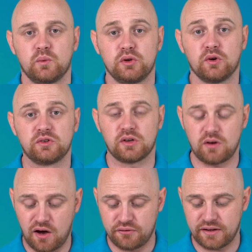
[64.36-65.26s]
We also
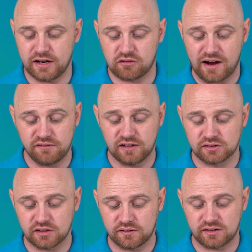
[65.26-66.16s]
offer engraving
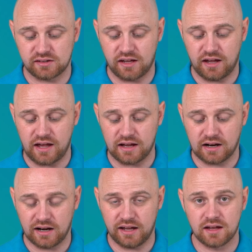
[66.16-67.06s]
services here at
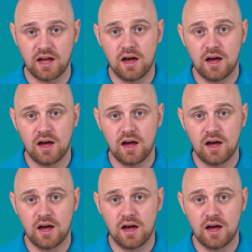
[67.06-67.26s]
Click,